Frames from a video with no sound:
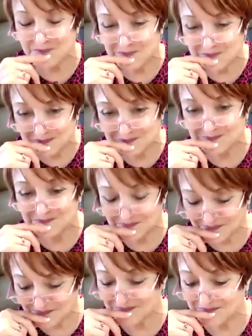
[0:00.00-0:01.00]

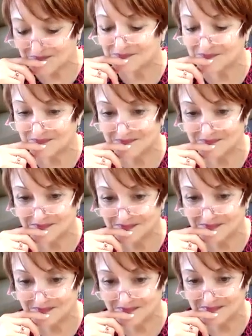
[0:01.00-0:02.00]

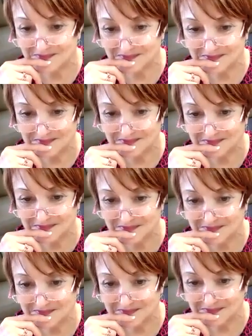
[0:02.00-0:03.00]

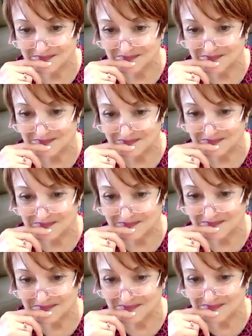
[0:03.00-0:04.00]

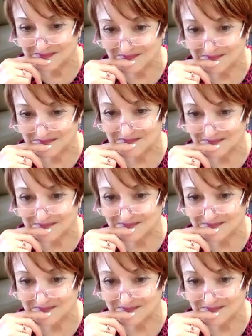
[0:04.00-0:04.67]
[no speech]